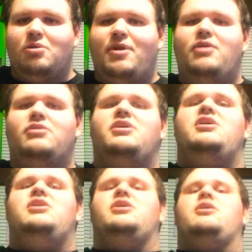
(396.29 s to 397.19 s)
Apparently
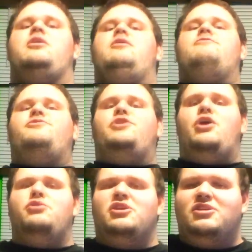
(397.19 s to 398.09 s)
he like
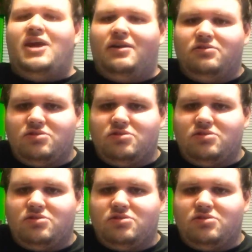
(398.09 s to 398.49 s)
floated down